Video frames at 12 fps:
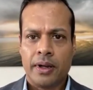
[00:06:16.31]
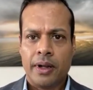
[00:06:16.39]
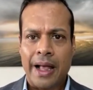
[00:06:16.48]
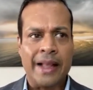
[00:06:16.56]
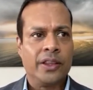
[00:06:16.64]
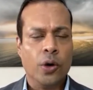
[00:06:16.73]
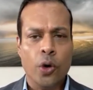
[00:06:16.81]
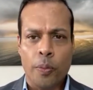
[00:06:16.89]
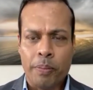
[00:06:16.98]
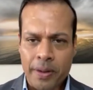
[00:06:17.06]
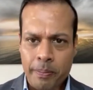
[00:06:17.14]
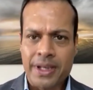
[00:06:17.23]
and to
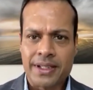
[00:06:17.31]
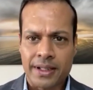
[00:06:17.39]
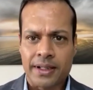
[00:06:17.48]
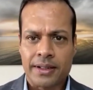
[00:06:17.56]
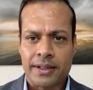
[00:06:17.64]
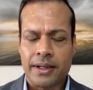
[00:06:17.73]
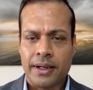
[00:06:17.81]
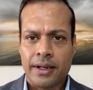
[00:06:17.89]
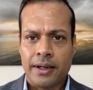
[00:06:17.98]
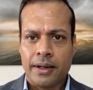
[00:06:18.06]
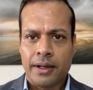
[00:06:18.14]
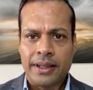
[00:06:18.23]
open business.
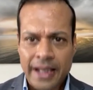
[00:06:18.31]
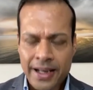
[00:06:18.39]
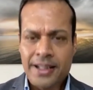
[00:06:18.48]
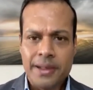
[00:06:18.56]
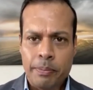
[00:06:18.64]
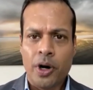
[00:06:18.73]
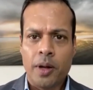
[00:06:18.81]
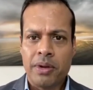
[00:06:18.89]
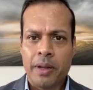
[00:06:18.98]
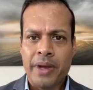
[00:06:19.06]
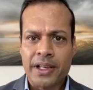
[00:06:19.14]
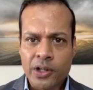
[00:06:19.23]
That is the problem
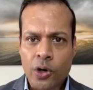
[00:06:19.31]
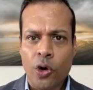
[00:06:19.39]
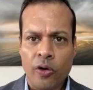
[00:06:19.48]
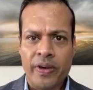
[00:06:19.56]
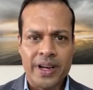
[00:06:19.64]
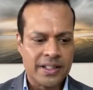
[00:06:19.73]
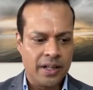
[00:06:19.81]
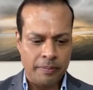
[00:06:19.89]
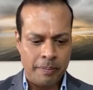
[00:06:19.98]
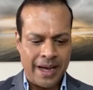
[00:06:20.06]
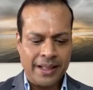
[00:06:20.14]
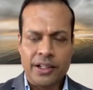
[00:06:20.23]
here. COVID is not
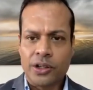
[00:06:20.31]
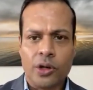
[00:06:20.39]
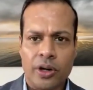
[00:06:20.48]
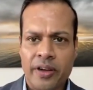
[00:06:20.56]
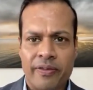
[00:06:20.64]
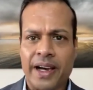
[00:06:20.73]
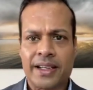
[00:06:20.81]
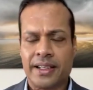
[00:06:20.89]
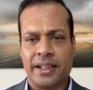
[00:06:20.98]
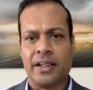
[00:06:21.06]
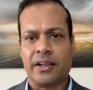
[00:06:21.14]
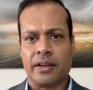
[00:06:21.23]
mandatory
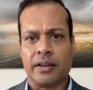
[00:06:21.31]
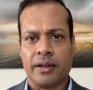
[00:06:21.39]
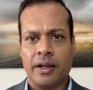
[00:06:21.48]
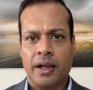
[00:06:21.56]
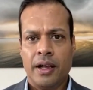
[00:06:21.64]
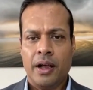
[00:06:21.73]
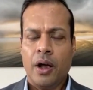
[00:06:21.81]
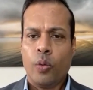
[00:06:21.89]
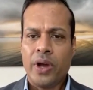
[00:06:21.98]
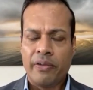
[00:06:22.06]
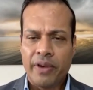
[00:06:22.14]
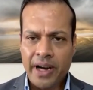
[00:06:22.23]
vaccination. We
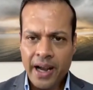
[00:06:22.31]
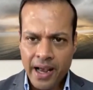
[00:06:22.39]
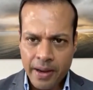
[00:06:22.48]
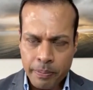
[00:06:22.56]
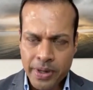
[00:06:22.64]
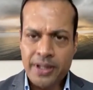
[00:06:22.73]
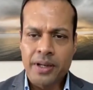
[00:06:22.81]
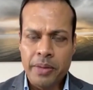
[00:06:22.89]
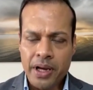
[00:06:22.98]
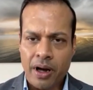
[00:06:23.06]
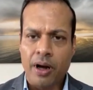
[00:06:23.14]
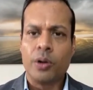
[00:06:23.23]
are very happy to be
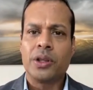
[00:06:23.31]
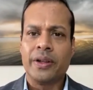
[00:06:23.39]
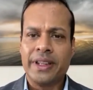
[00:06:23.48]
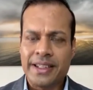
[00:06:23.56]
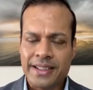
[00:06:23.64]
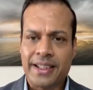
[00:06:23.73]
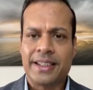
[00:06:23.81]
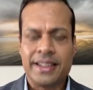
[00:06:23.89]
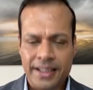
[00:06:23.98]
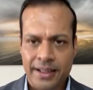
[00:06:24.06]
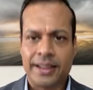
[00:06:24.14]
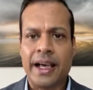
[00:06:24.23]
out on the
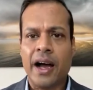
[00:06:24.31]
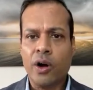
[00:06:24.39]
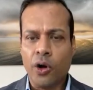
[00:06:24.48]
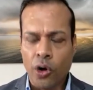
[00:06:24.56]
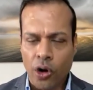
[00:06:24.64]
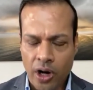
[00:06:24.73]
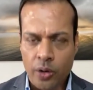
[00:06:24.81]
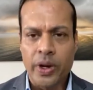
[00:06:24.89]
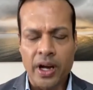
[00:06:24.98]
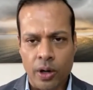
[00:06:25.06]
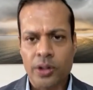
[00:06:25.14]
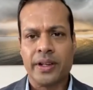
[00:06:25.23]
16th. Thank God we're
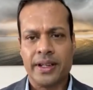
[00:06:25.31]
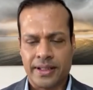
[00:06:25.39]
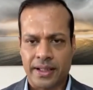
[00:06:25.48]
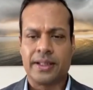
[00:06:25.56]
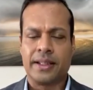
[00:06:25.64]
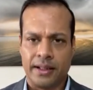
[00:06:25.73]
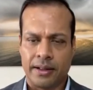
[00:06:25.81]
out on the 16th.